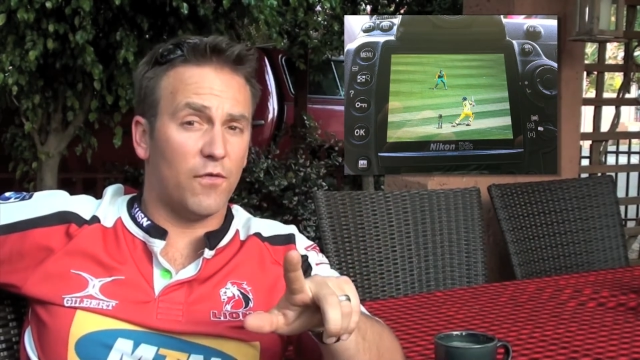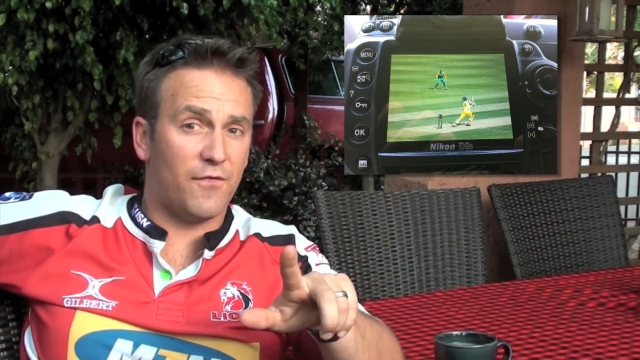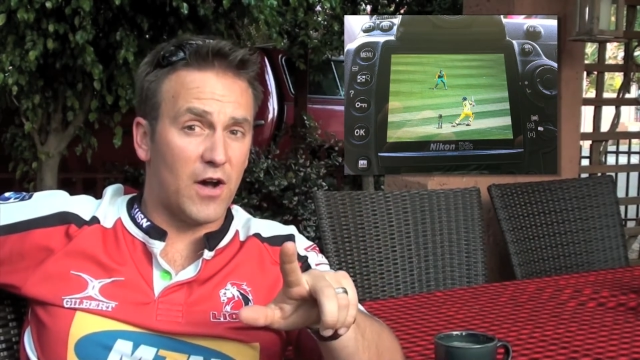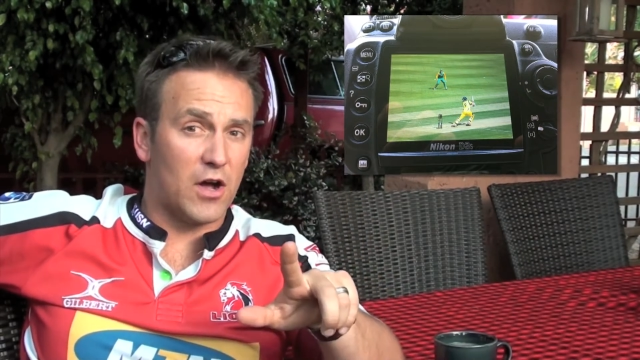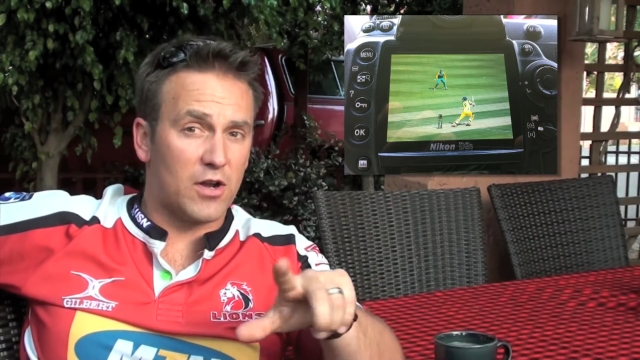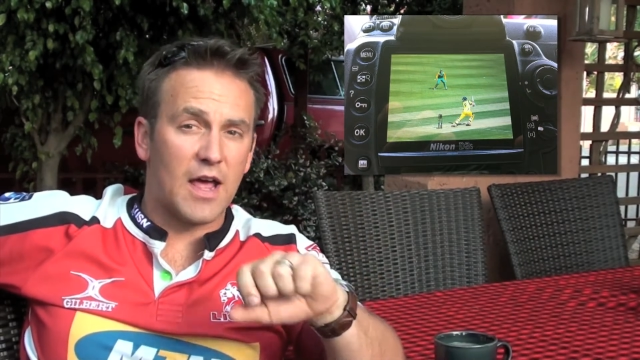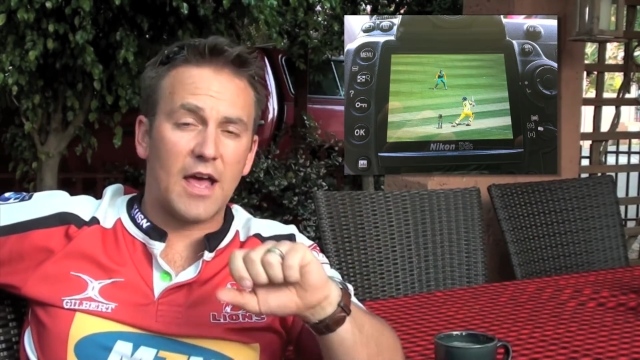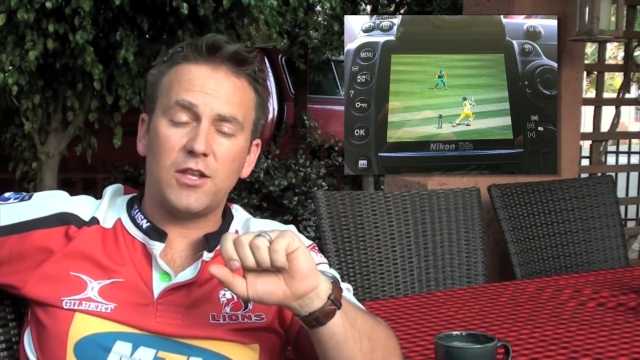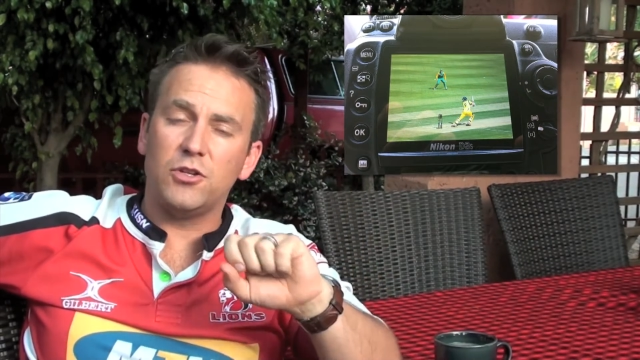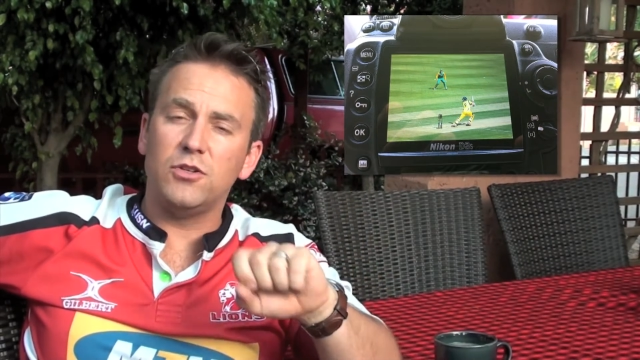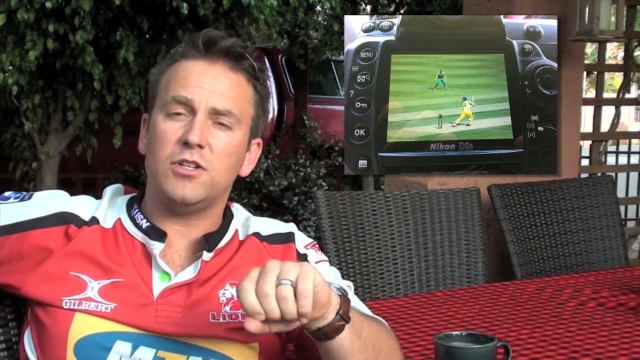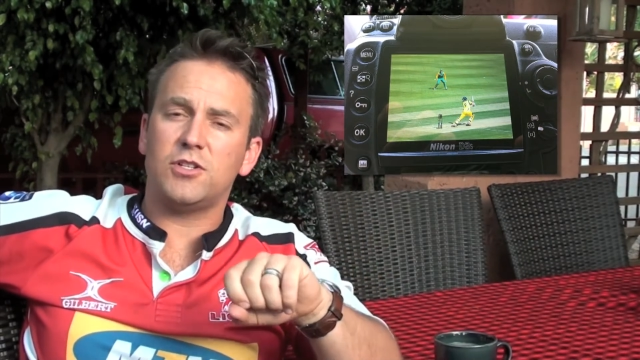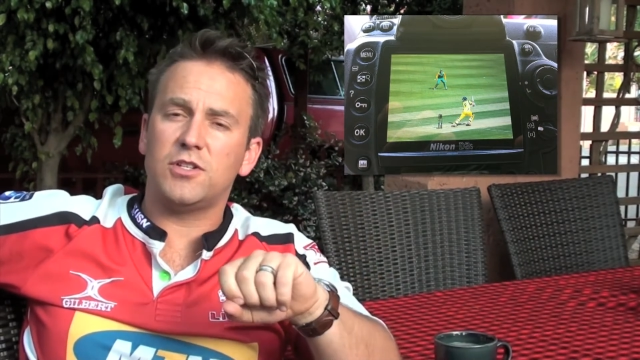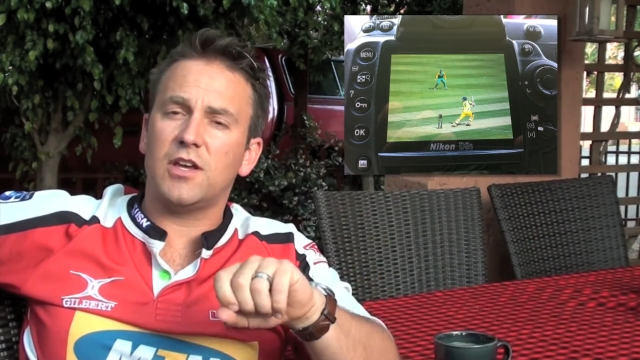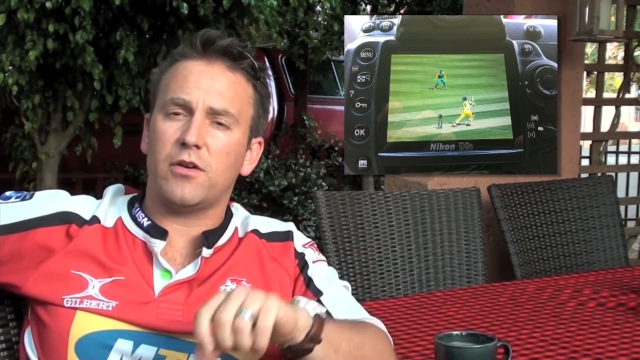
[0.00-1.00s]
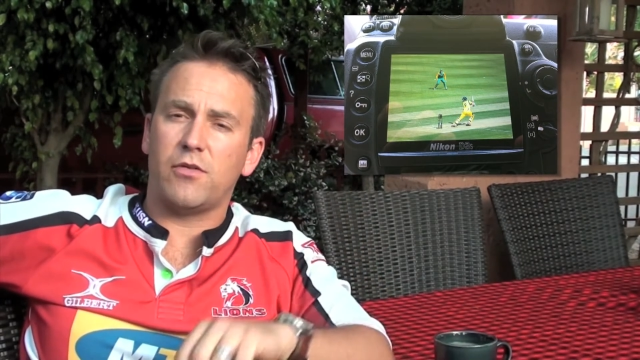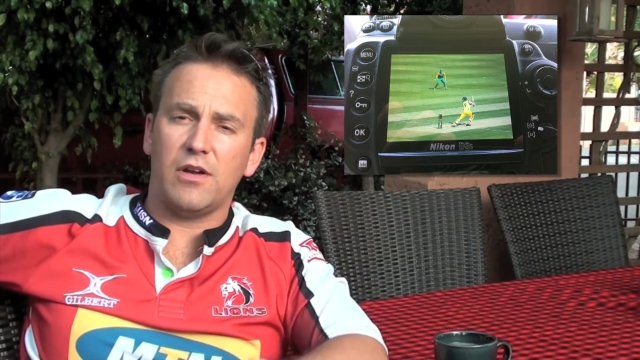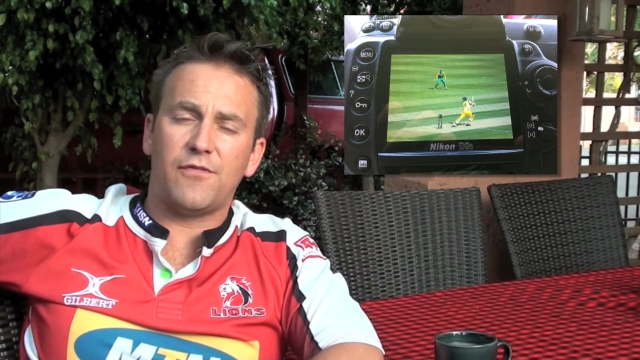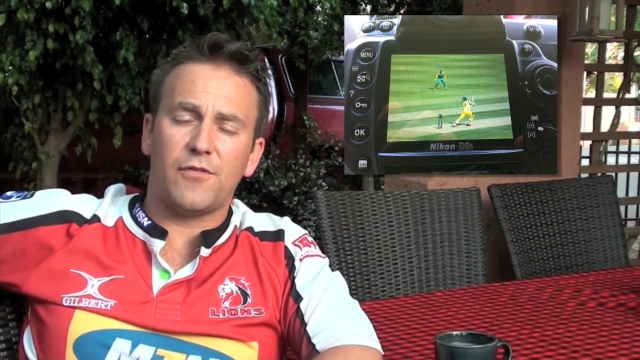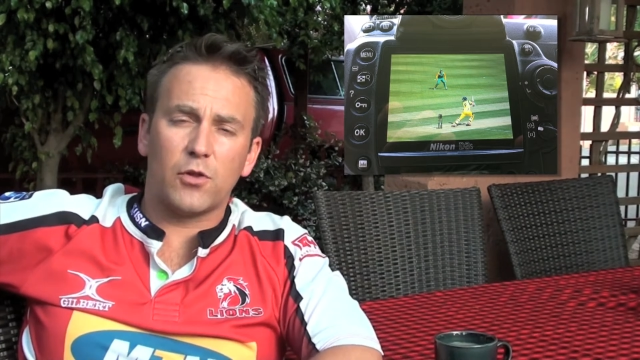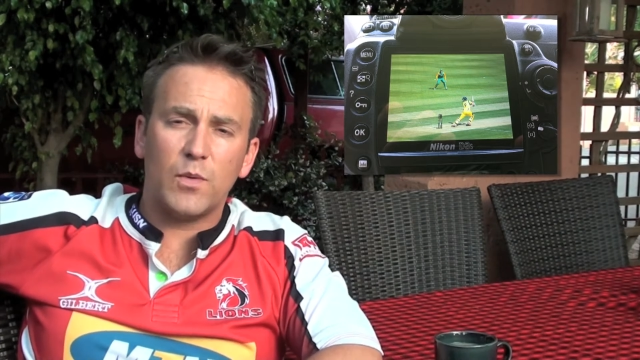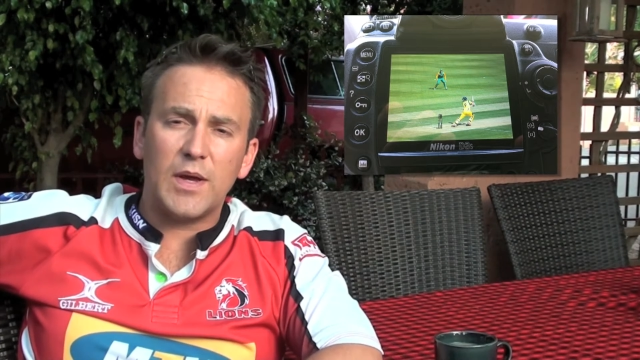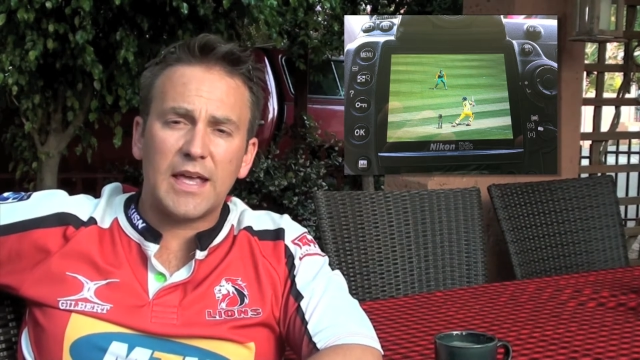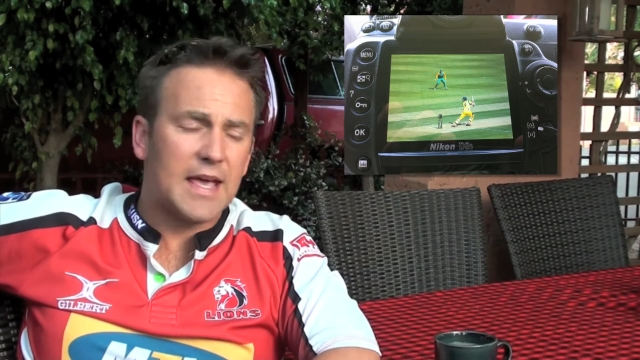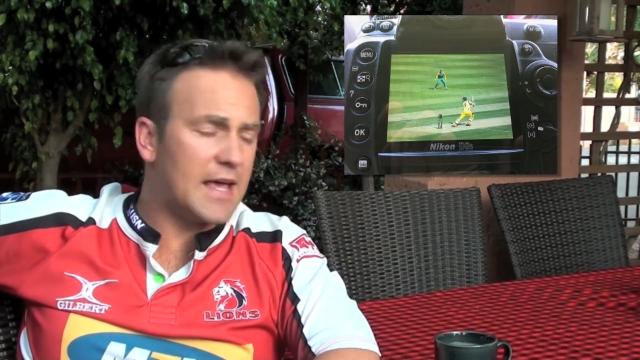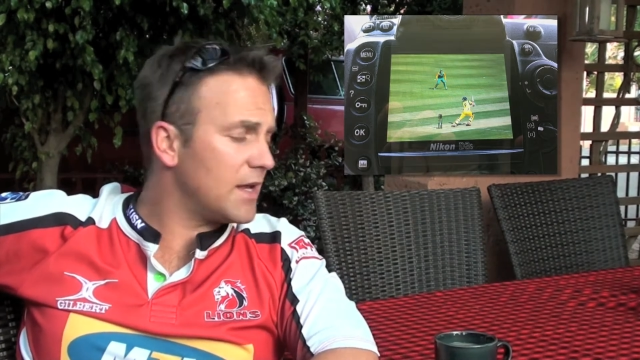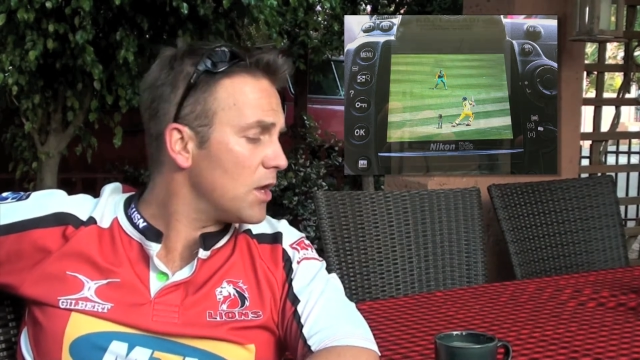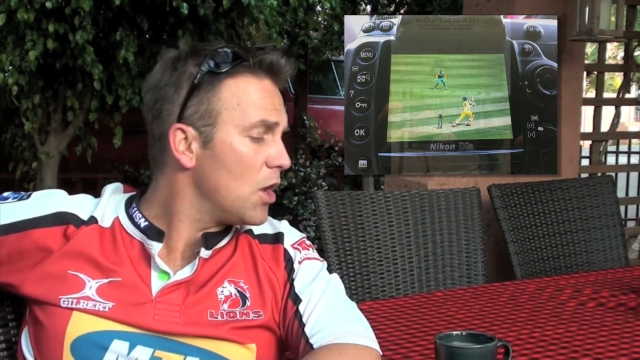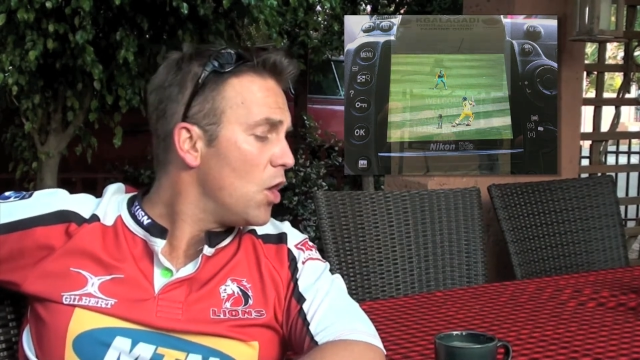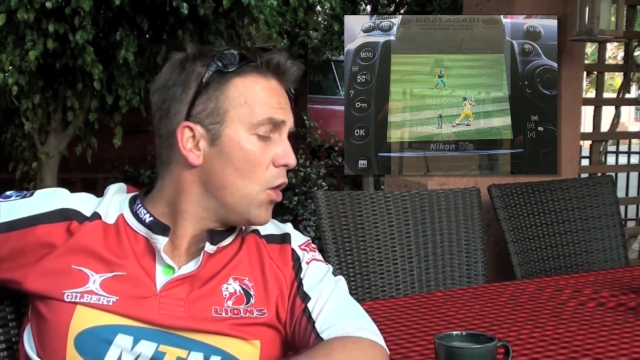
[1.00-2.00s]
phone and you need to get ready for the
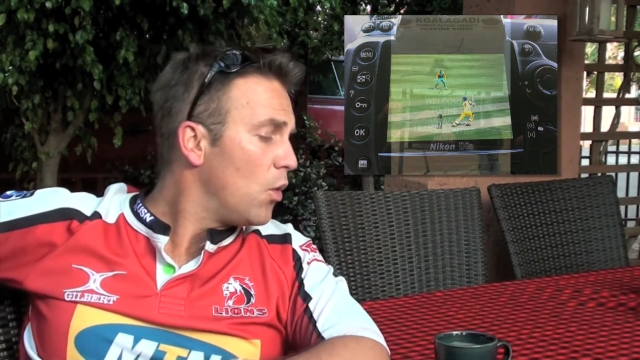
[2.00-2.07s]
weekend